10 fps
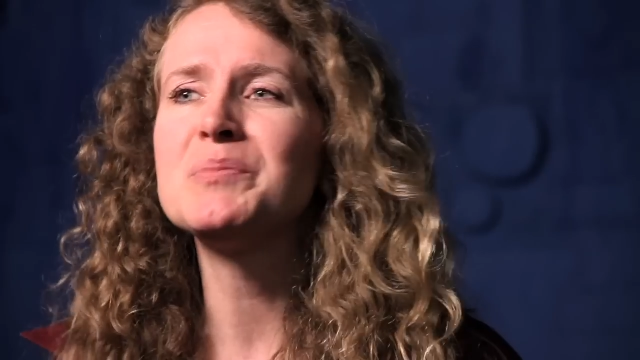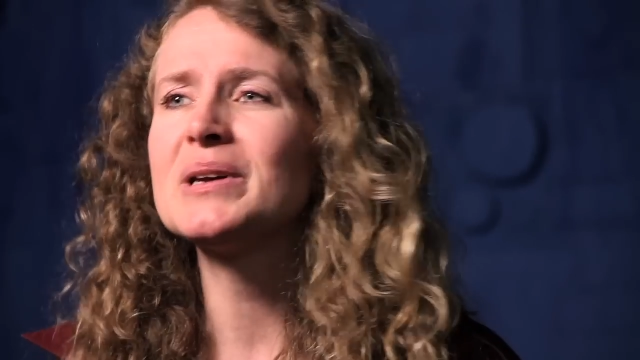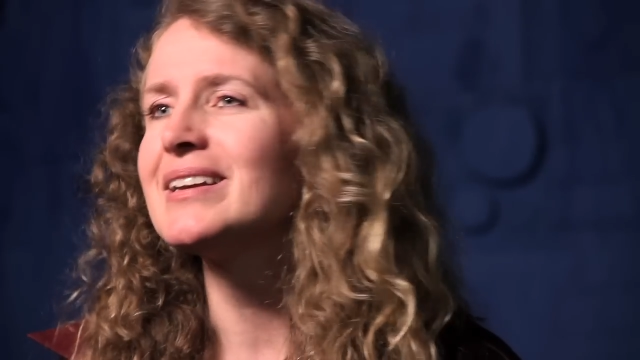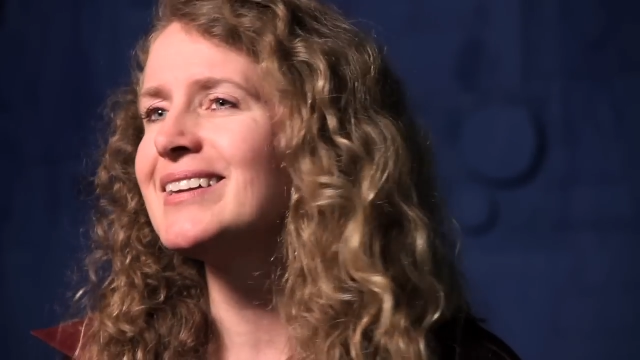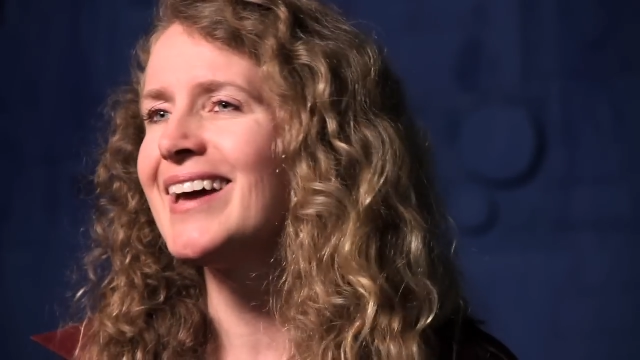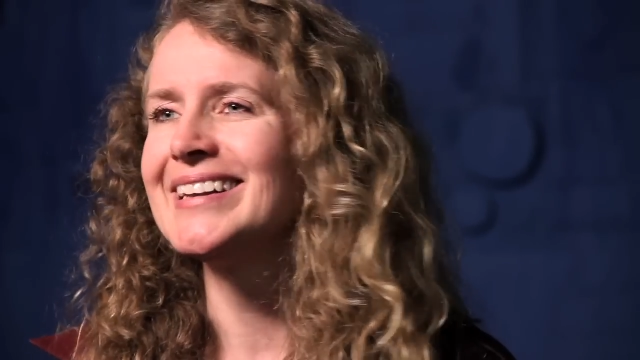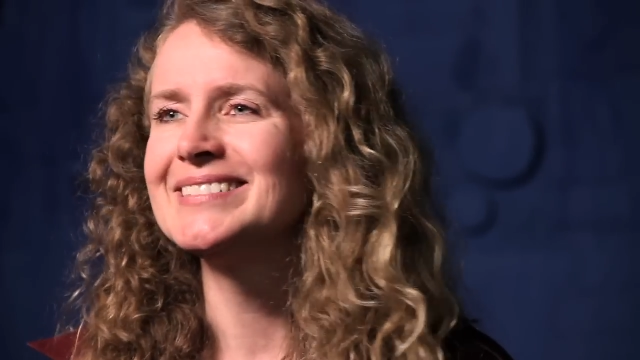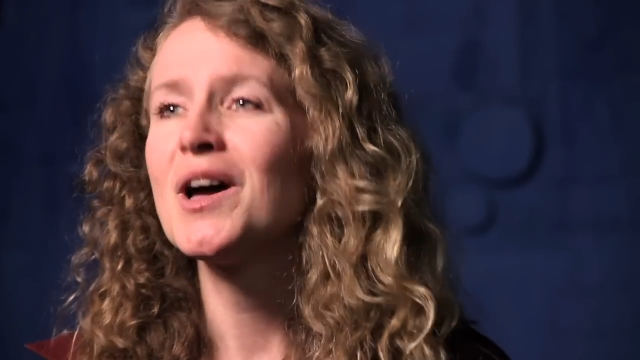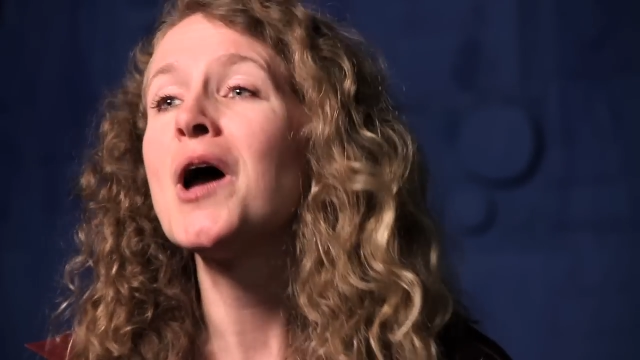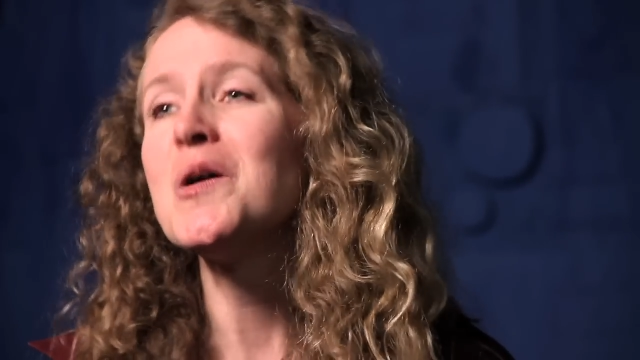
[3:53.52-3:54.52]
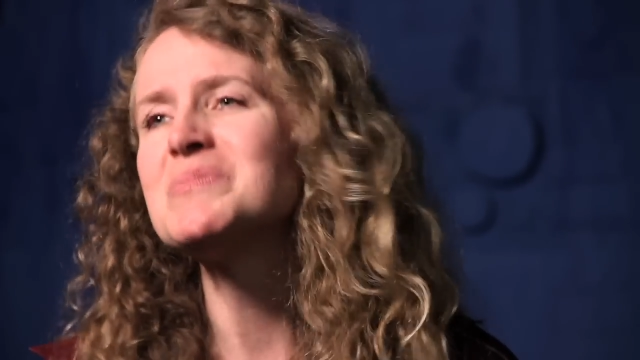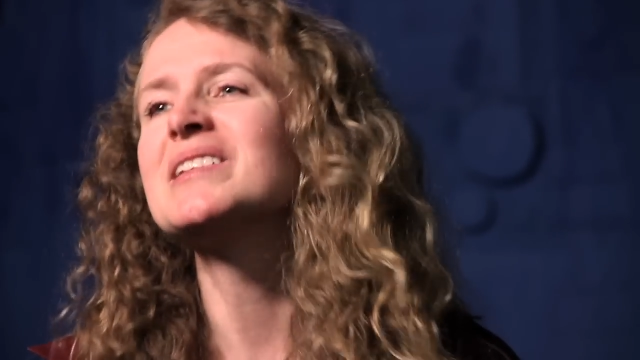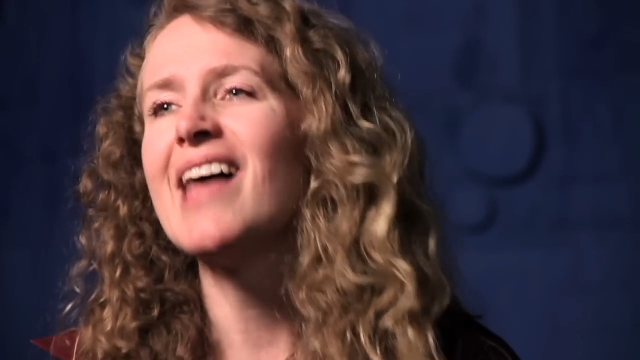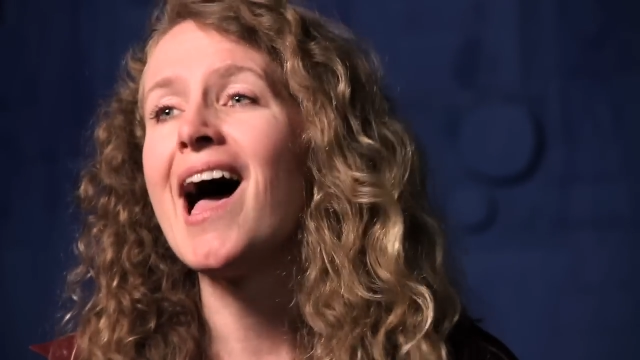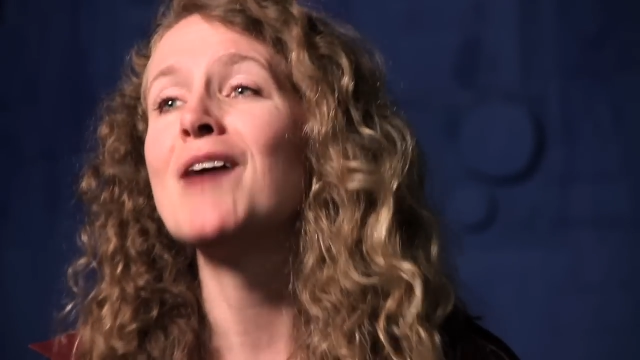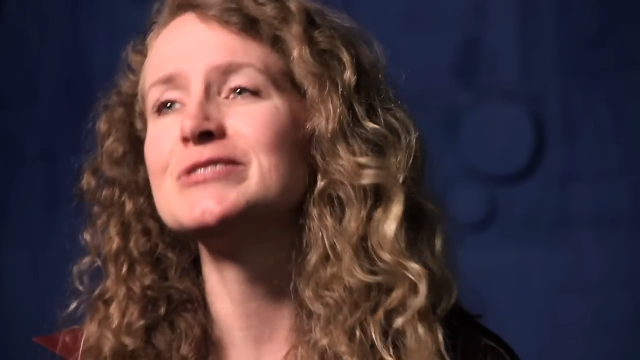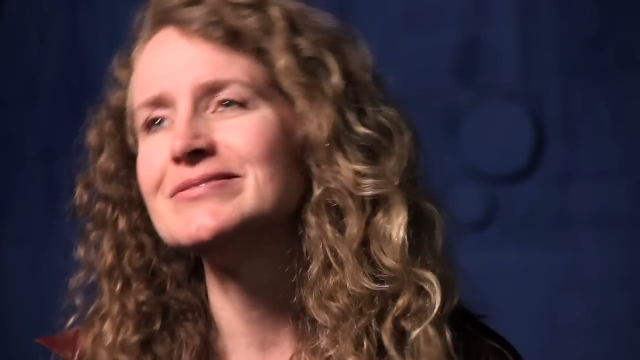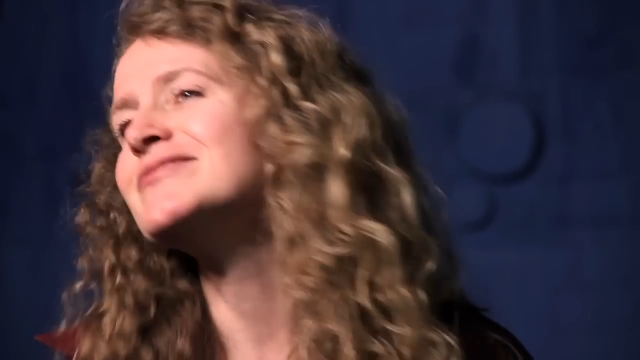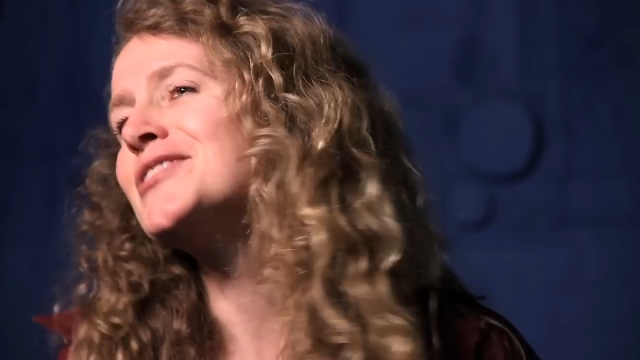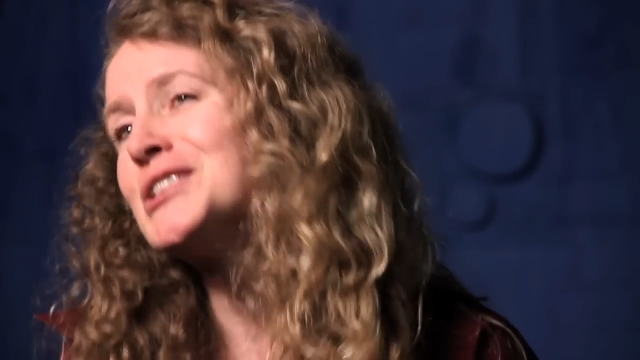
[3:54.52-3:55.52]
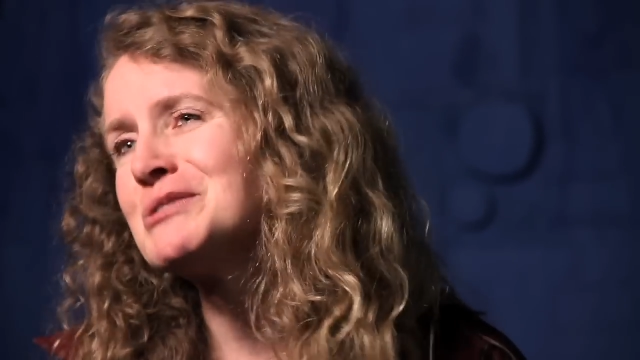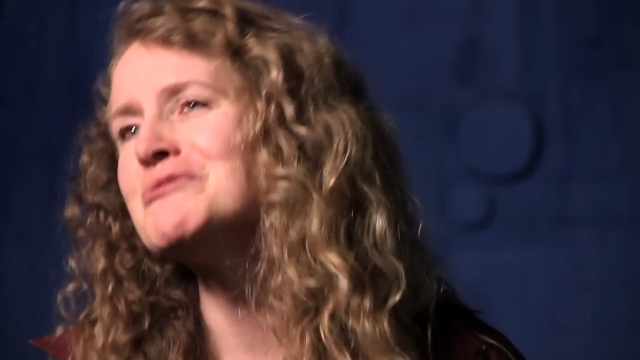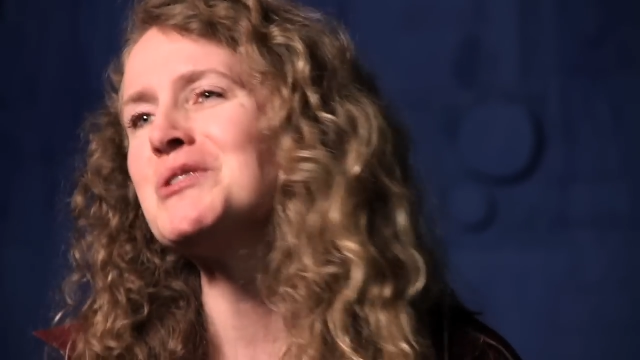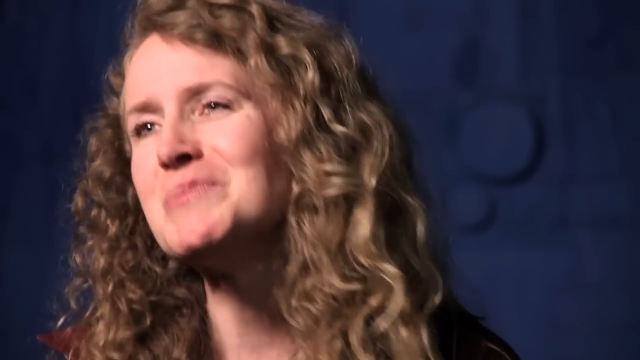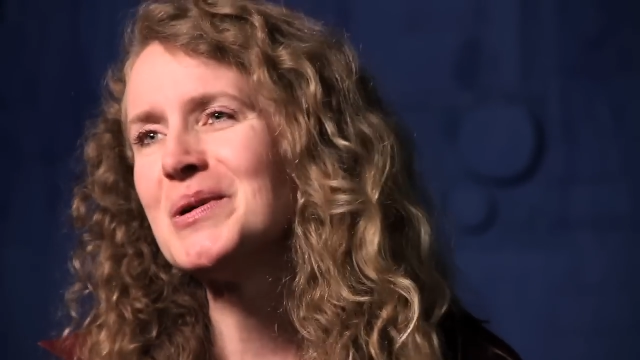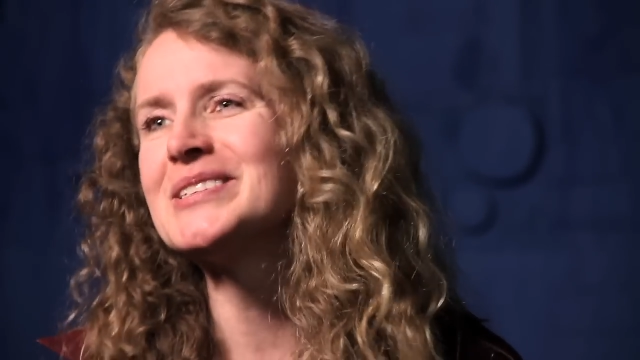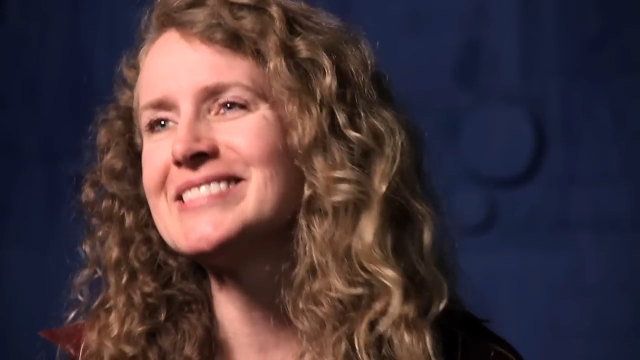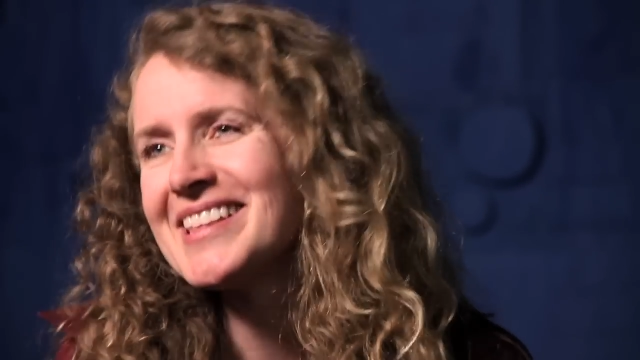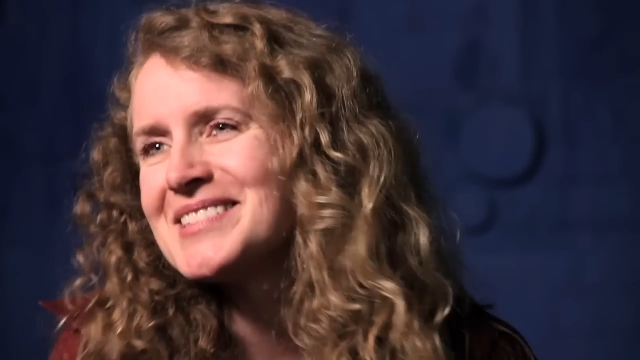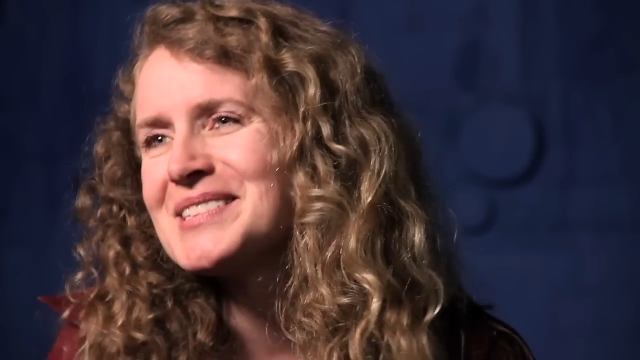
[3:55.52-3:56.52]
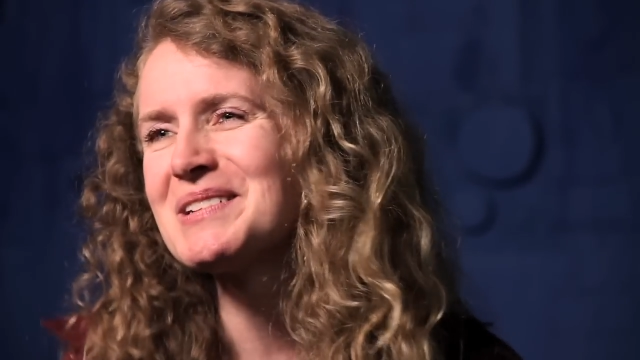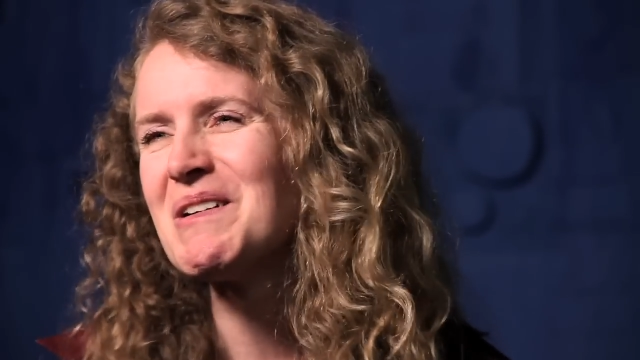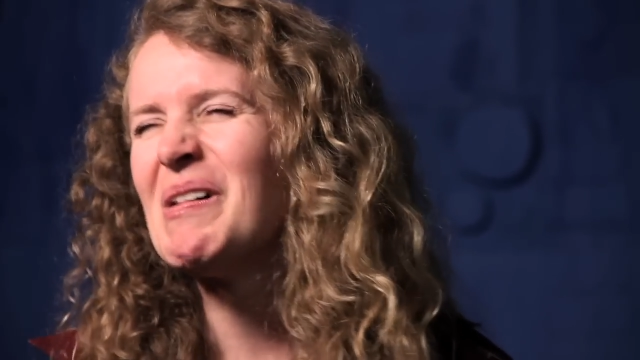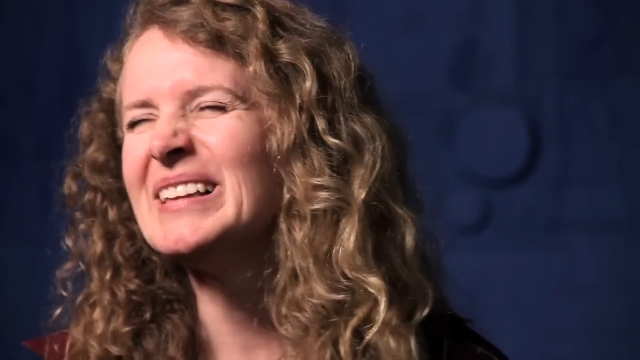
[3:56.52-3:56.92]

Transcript: but again, I hope they laugh first and foremost. That's the goal.